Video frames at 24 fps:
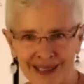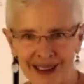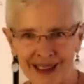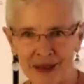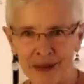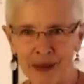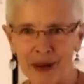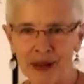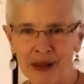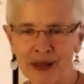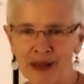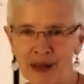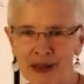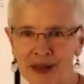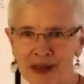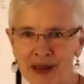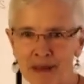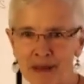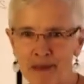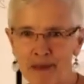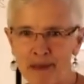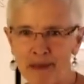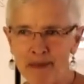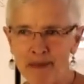I want you
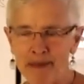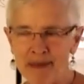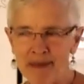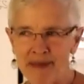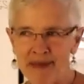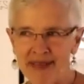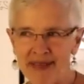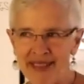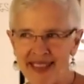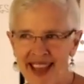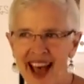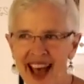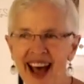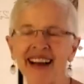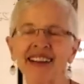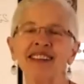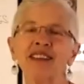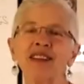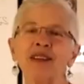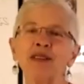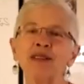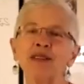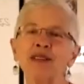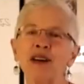to
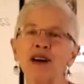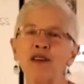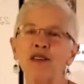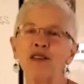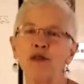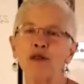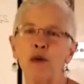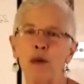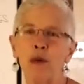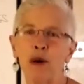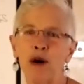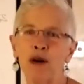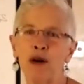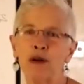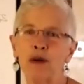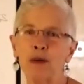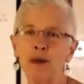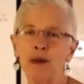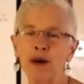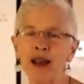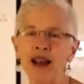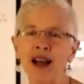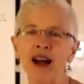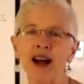ask yourself, where do
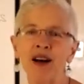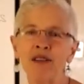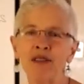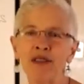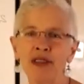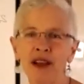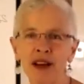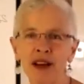we have